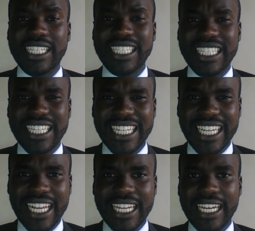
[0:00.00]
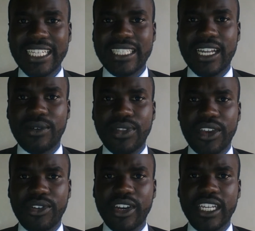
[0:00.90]
It clearly lays down the
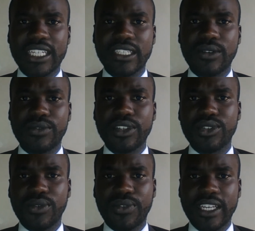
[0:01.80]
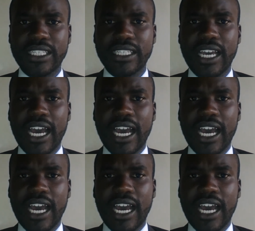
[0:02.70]
ingredients of this offense.